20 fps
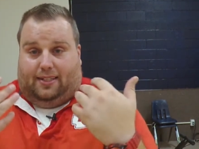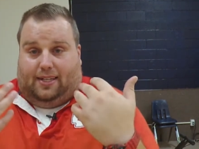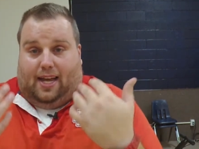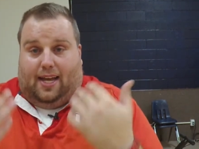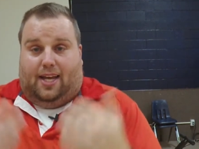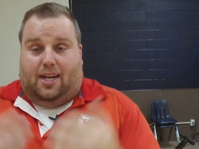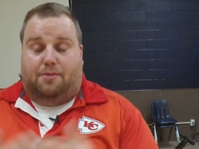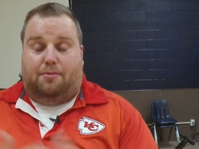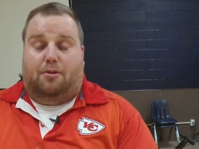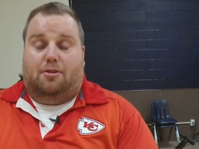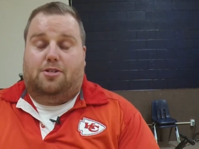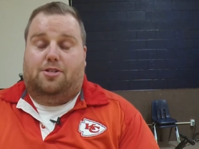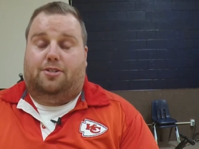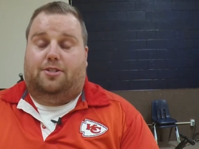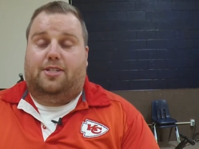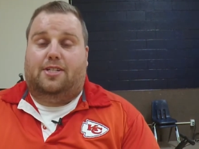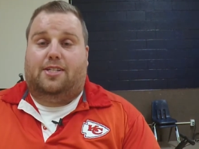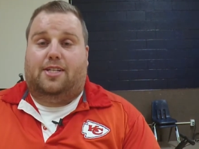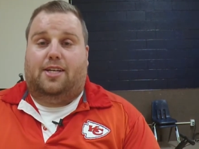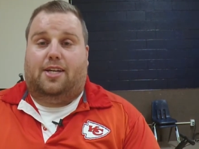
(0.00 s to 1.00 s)
get
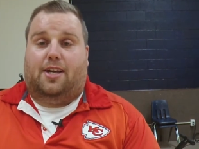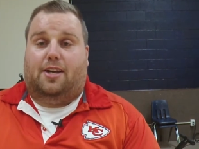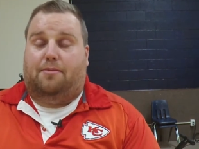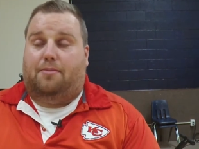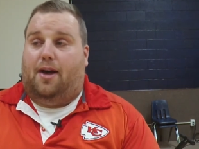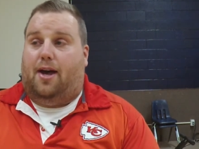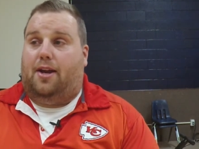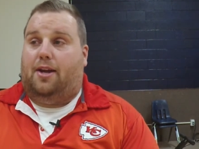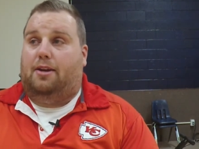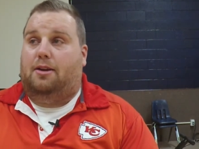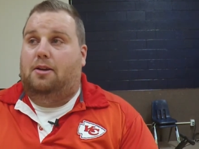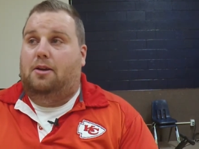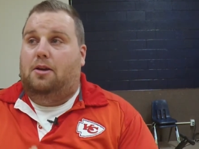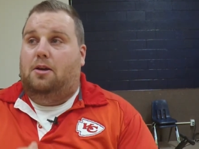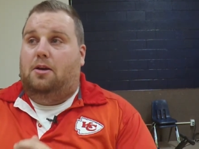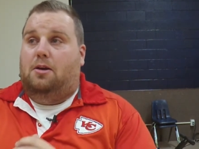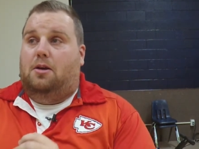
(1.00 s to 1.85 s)
emotional just thinking about it,